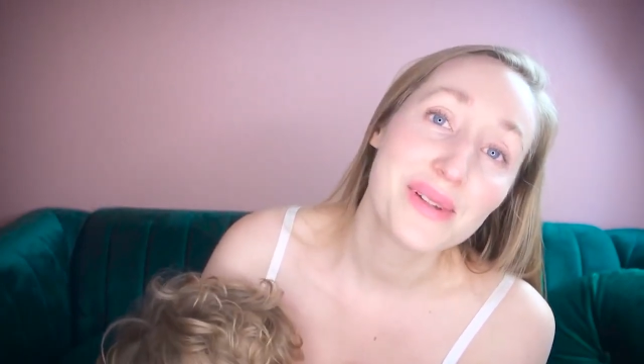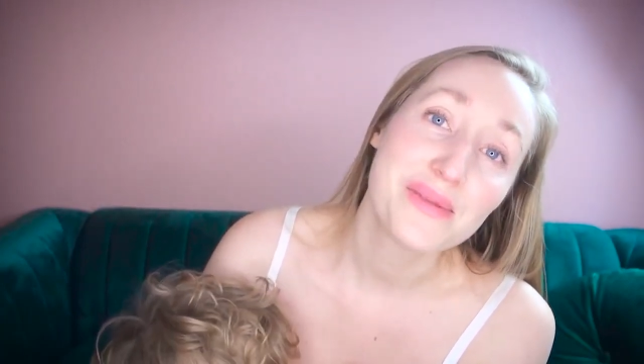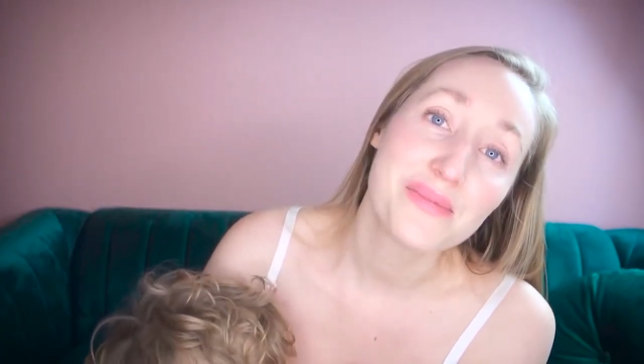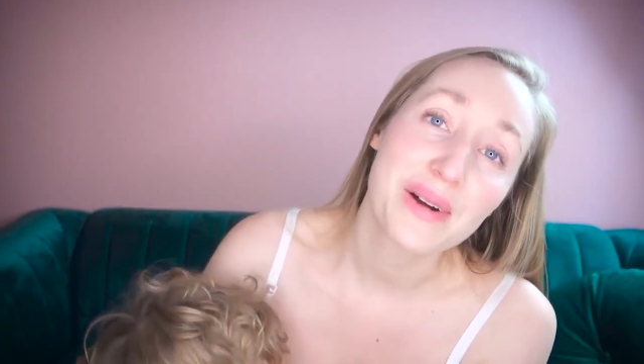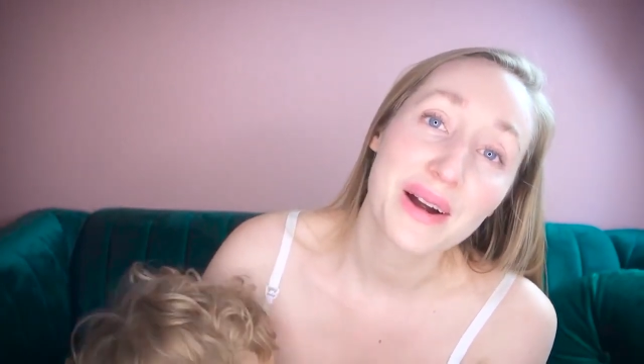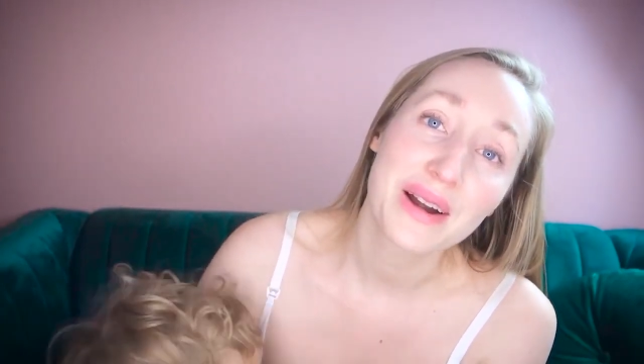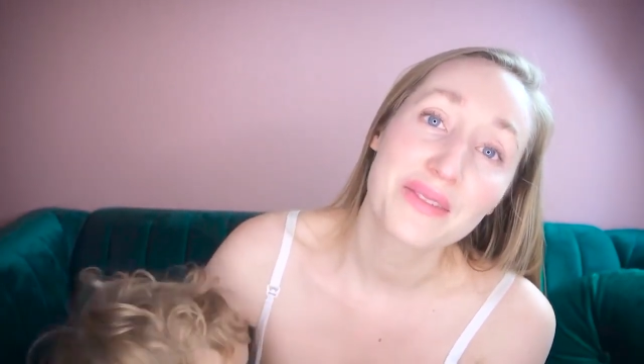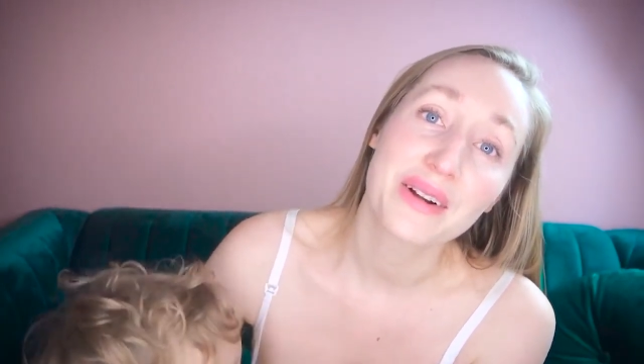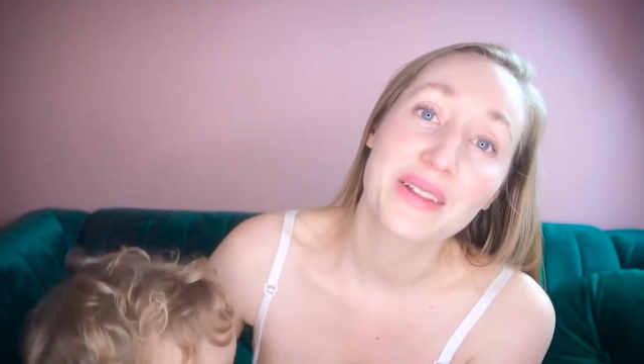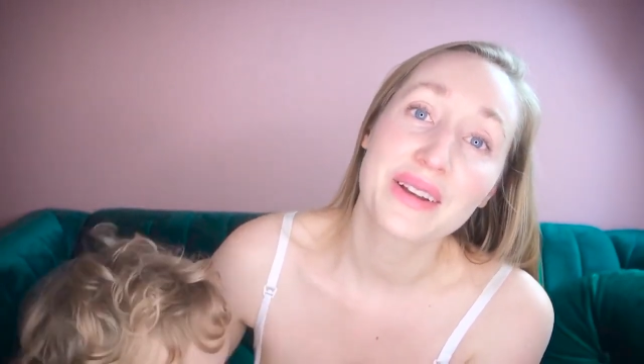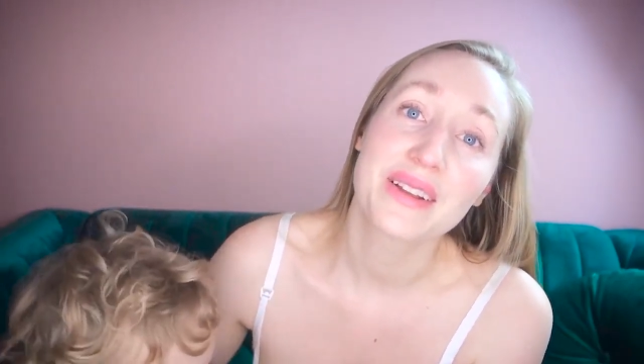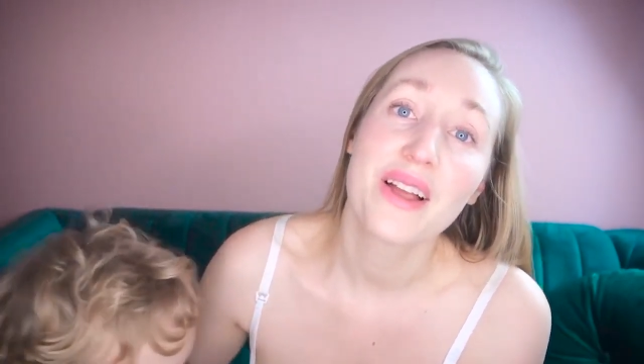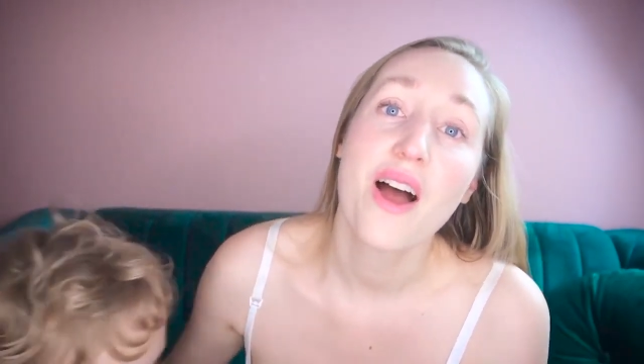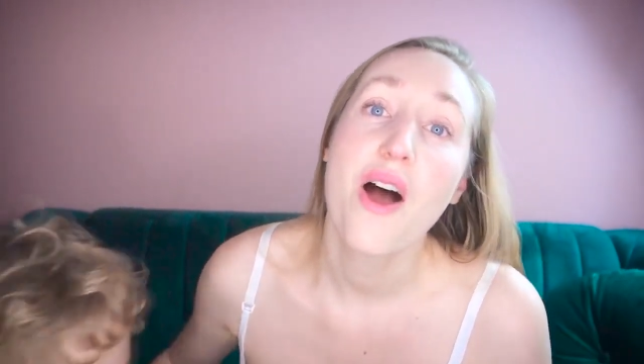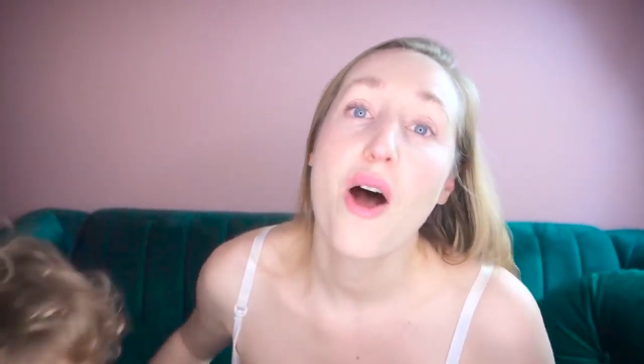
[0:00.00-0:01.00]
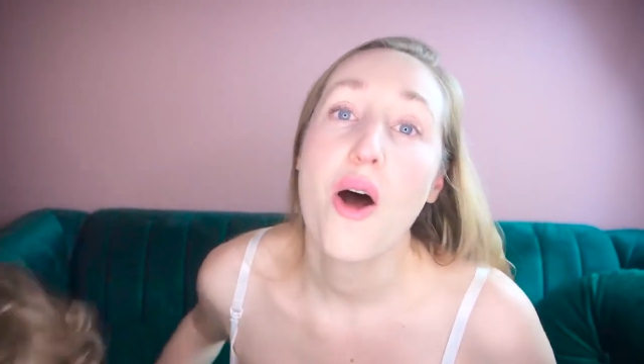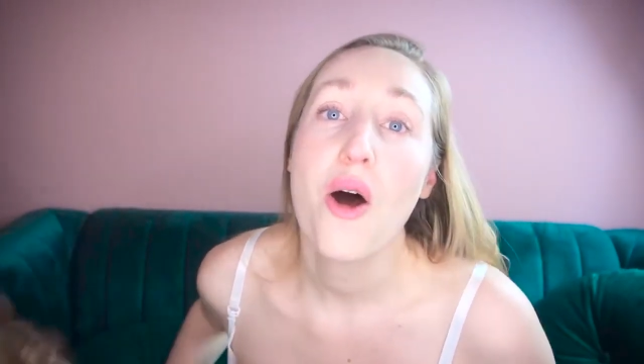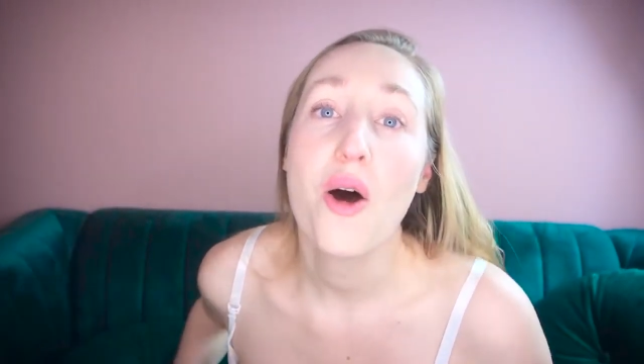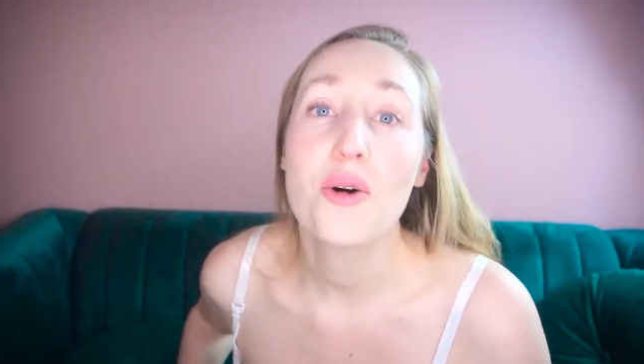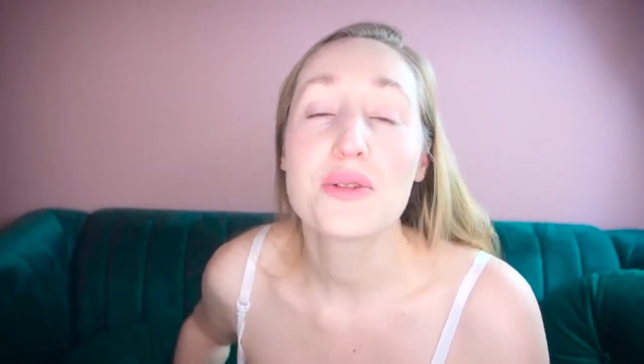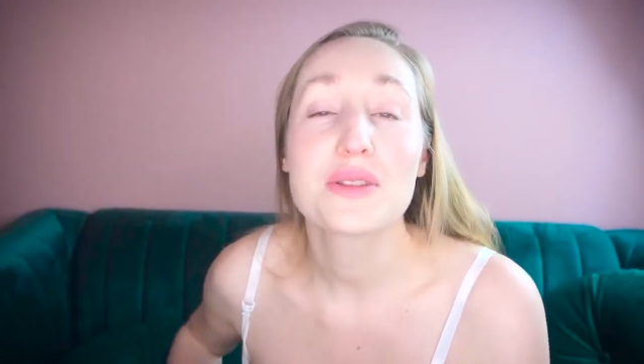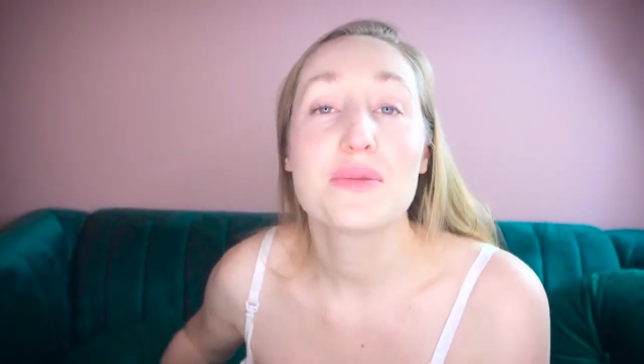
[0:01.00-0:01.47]
and being part of our little
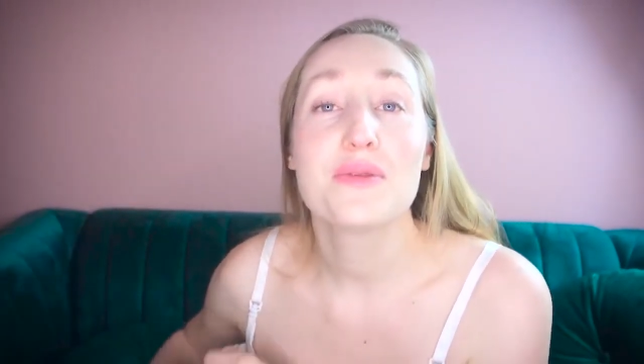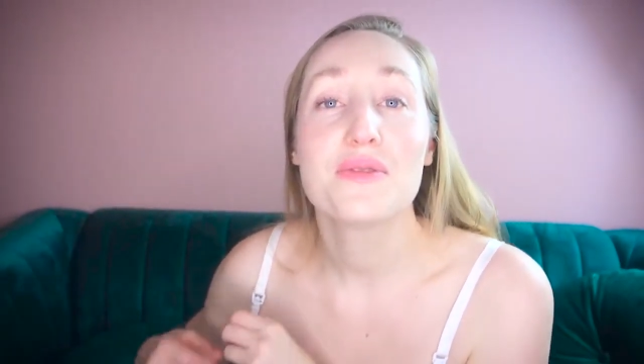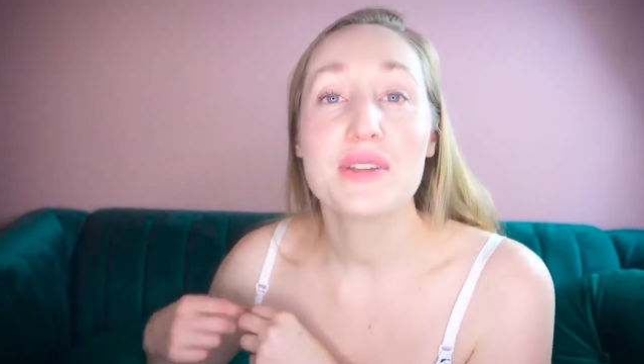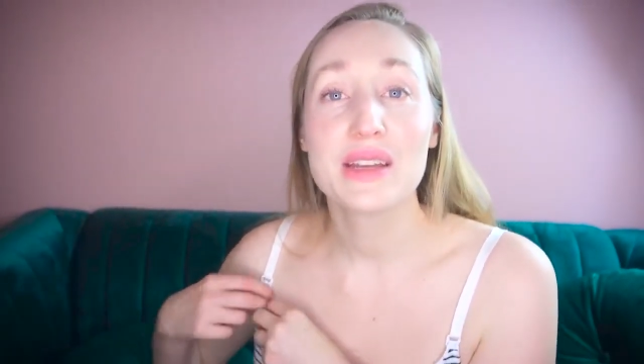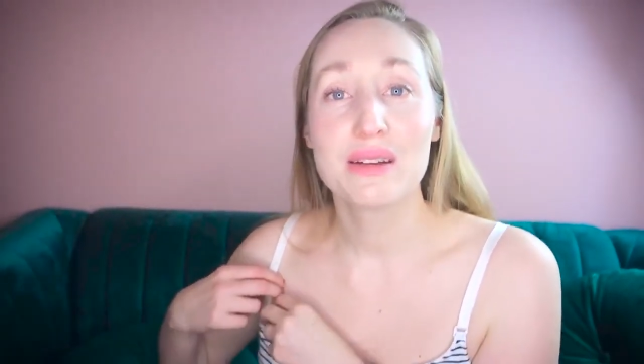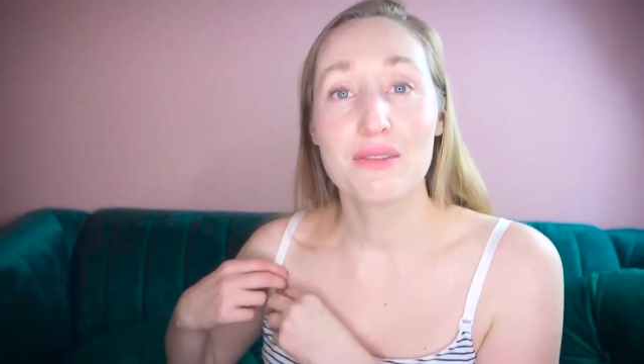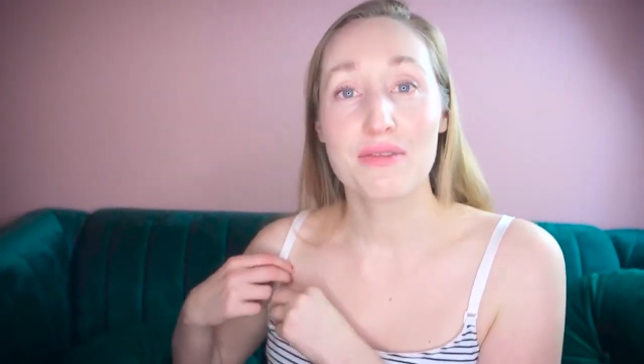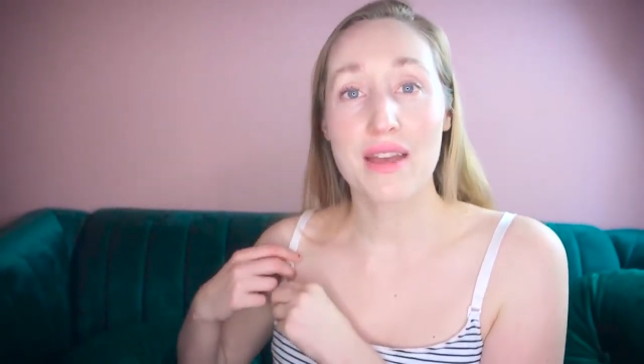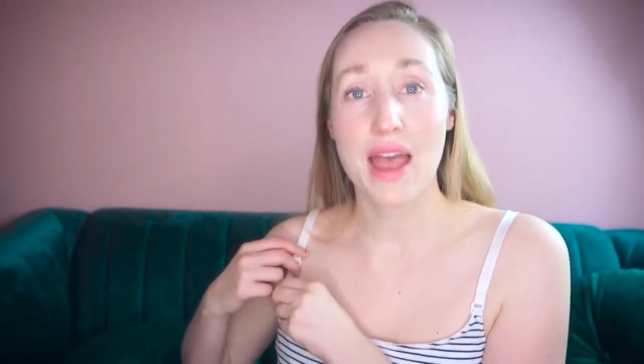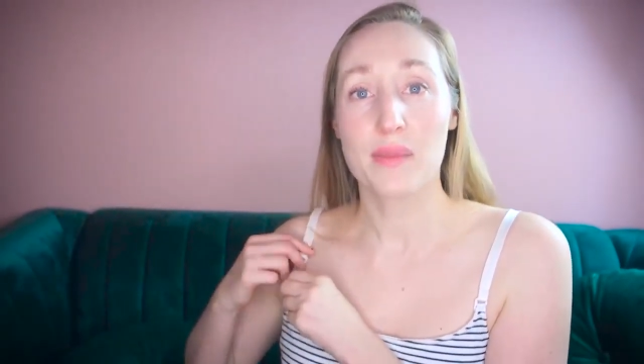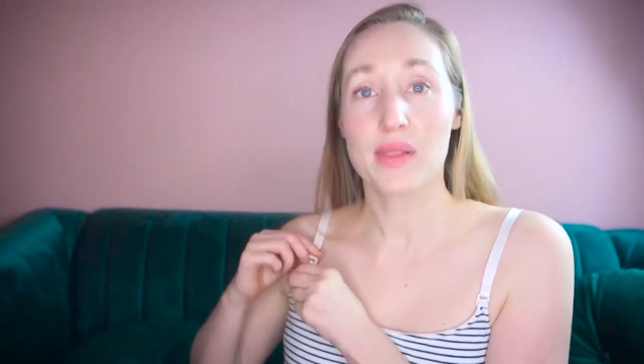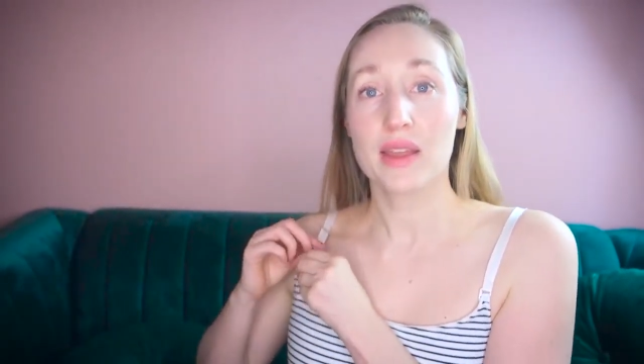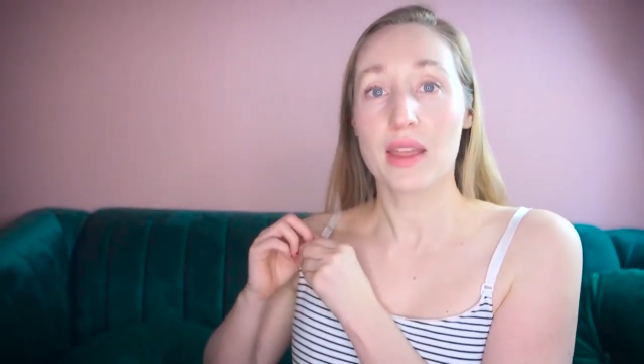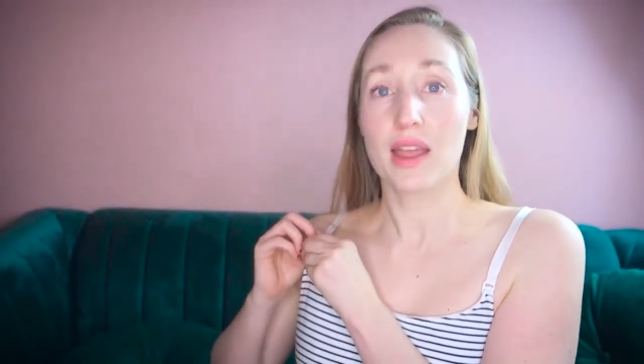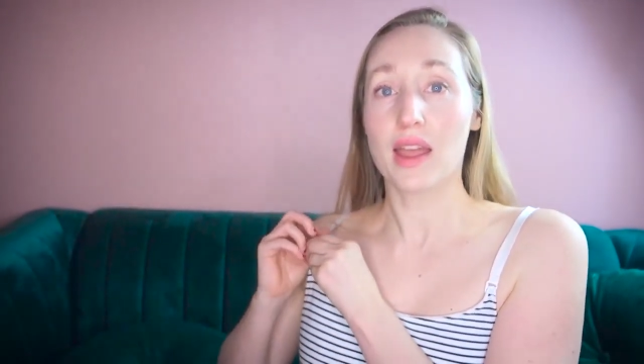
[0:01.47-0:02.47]
wholesome feed family.